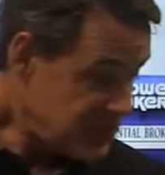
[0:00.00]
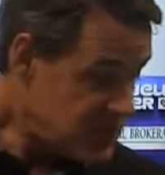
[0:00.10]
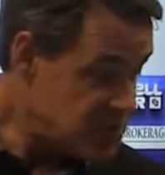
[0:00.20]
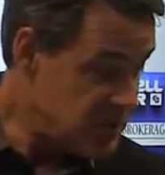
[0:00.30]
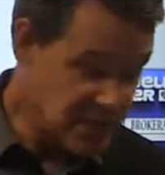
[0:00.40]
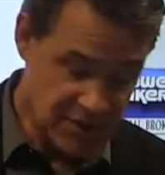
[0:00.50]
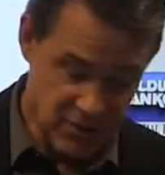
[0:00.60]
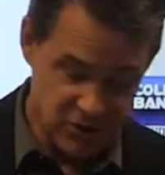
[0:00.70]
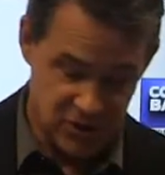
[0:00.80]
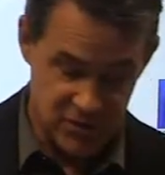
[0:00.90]
Speaking of
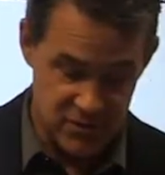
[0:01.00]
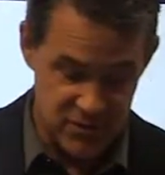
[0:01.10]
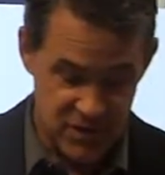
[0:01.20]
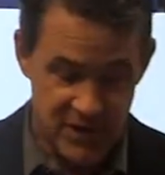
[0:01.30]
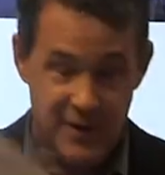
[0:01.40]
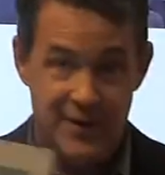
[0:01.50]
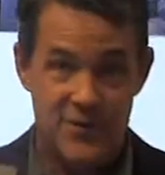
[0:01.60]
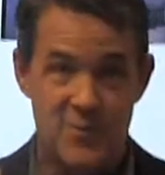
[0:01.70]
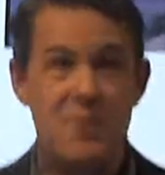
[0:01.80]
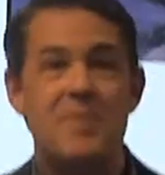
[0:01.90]
brochures, do
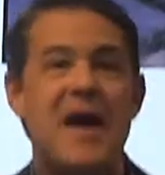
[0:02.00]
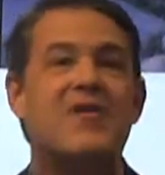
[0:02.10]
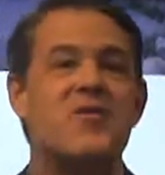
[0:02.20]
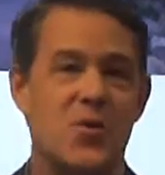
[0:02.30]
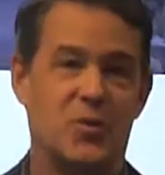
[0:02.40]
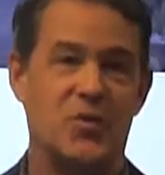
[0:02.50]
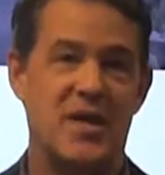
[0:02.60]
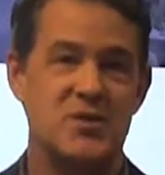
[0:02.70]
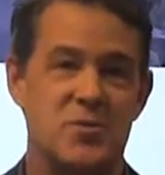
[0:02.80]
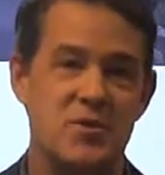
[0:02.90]
you remember back in the olden
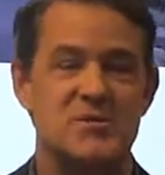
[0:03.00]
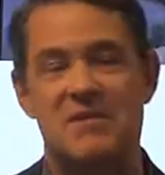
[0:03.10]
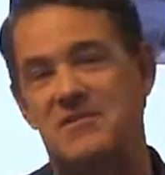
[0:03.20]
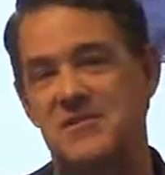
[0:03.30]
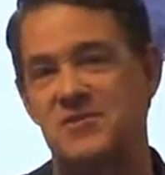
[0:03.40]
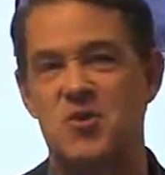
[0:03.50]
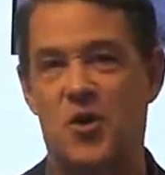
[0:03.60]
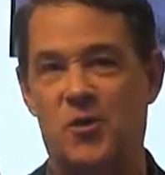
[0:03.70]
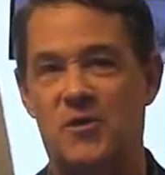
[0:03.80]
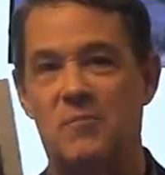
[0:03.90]
days when they used to have these things
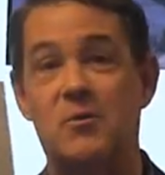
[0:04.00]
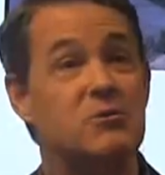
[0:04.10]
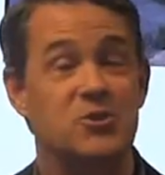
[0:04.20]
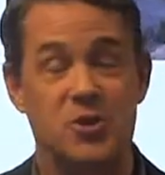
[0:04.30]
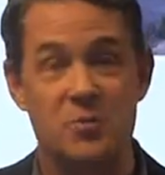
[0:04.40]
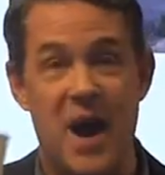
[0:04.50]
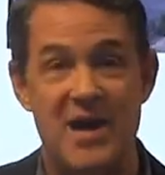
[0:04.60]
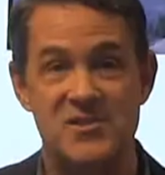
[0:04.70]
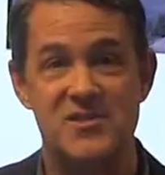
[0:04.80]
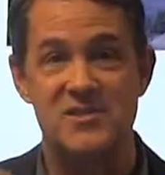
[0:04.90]
called brochure
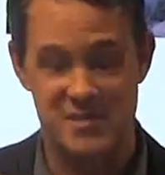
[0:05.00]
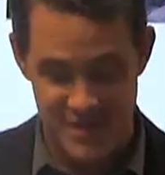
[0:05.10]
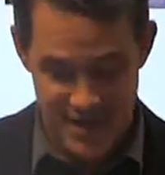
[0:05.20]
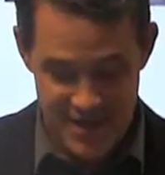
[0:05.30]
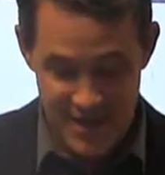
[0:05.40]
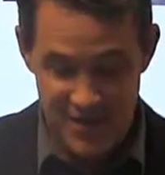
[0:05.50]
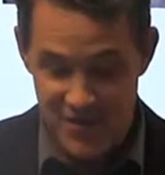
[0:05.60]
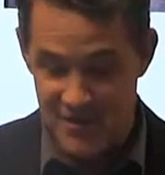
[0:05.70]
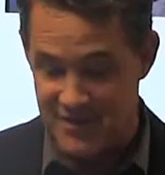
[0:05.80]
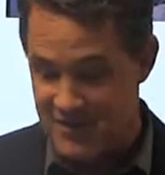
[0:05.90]
boxes? You know,
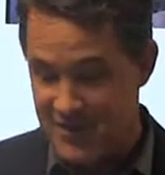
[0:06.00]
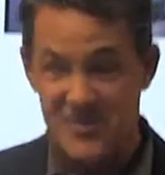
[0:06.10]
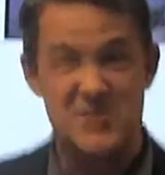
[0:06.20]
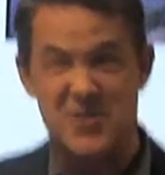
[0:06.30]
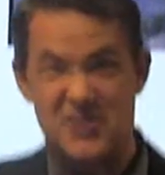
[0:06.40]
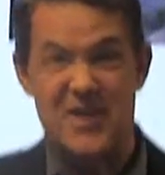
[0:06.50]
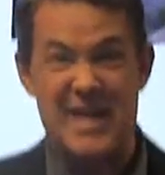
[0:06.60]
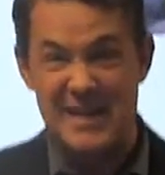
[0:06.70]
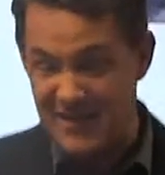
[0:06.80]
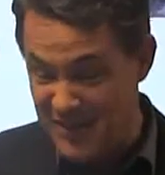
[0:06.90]
you'd stick your
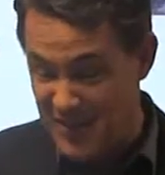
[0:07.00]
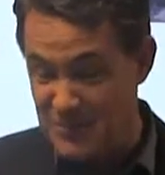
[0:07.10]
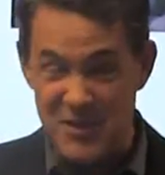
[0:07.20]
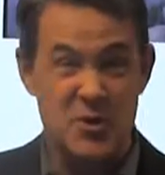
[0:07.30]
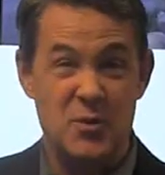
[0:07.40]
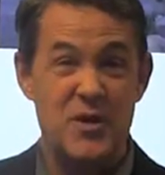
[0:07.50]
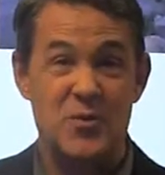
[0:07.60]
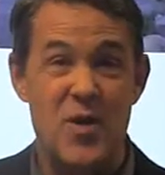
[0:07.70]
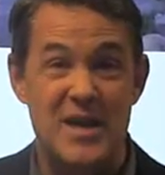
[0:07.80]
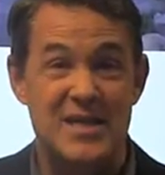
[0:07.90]
hand in there and it'd be gooey and
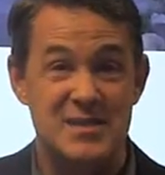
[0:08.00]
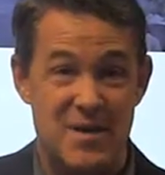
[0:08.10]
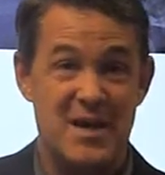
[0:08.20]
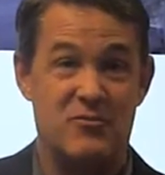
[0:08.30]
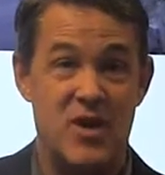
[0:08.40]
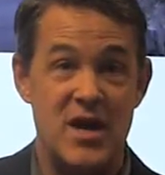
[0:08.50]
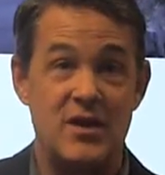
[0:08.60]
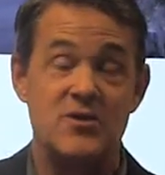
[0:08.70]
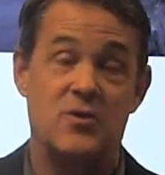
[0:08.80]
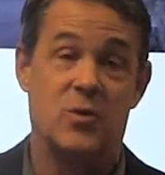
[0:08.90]
wet because it might have
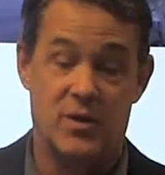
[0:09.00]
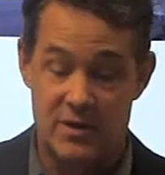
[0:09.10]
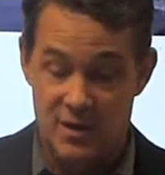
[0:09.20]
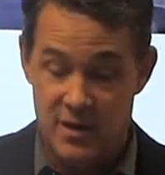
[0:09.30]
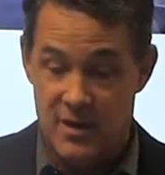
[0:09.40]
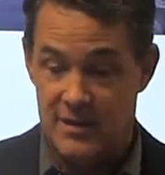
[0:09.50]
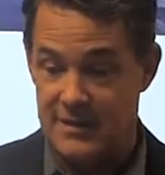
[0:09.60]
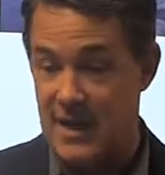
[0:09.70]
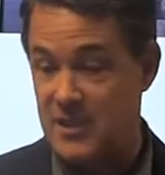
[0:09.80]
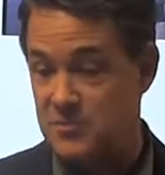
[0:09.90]
rained, or, my
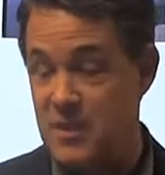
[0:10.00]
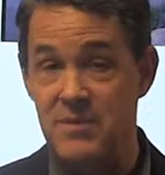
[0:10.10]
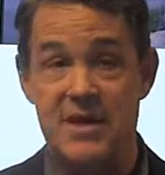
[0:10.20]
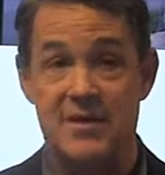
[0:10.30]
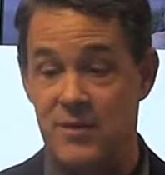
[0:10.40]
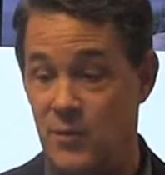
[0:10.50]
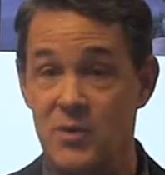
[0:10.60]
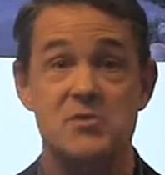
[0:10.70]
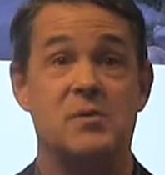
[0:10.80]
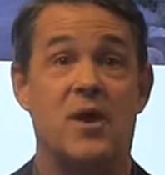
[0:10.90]
gosh, maybe the wind
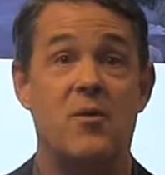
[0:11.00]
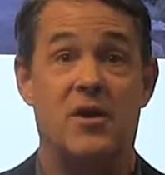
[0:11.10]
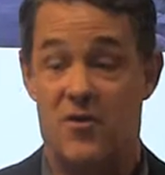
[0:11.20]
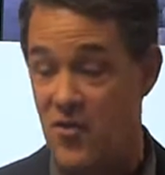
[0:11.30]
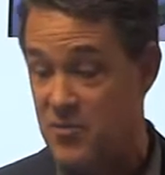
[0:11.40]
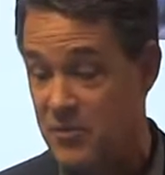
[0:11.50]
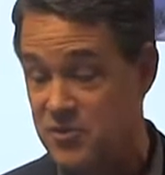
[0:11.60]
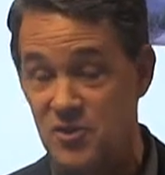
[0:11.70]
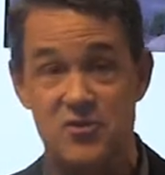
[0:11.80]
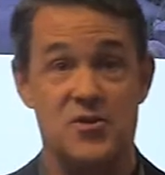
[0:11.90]
was blowing and all the
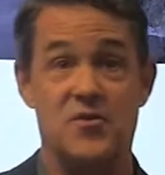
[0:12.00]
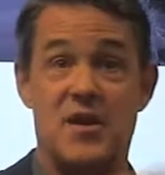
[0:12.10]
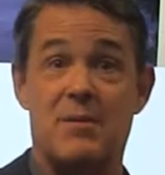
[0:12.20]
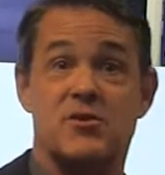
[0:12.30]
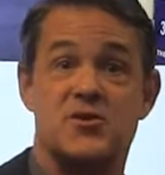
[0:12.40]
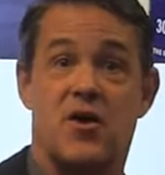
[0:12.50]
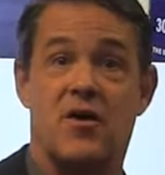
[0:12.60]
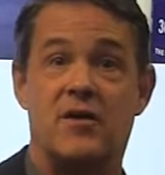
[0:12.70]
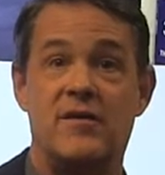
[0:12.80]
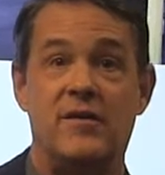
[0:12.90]
brochures are in the neighbor's
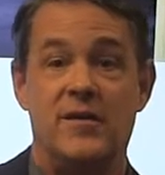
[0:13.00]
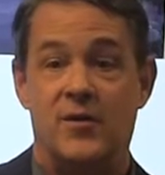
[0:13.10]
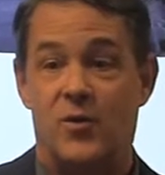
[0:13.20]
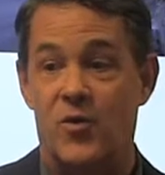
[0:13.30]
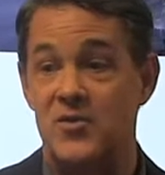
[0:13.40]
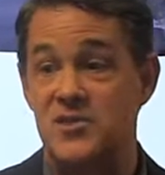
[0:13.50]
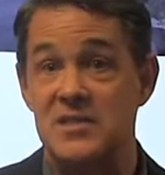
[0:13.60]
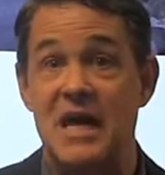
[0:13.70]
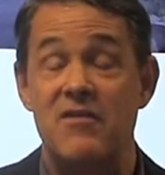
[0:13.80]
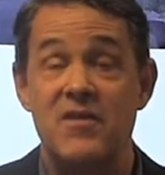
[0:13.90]
yard, or there's just
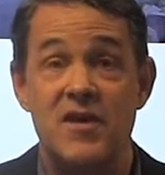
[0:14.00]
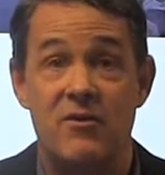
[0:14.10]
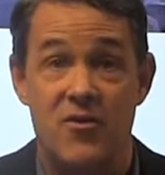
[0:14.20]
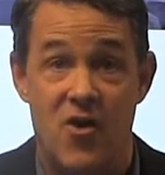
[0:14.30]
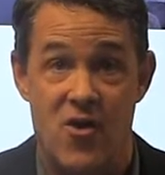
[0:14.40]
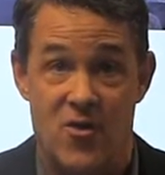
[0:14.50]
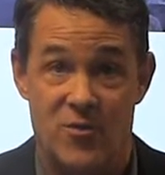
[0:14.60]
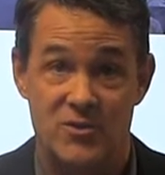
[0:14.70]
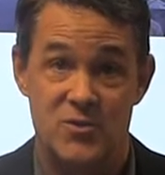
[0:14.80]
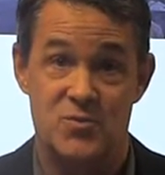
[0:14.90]
nothing there at all,
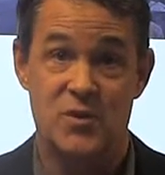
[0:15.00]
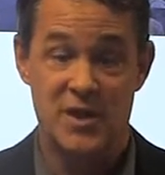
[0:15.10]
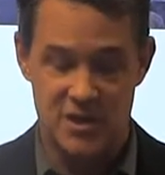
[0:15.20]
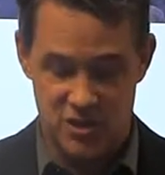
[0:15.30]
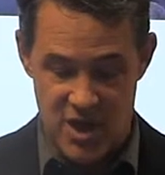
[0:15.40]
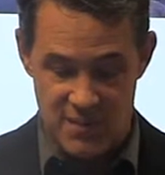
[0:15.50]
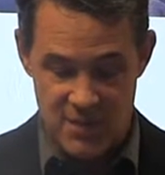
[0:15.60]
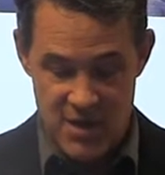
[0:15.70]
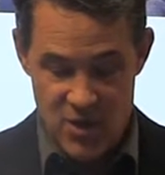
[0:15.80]
which is really a shame.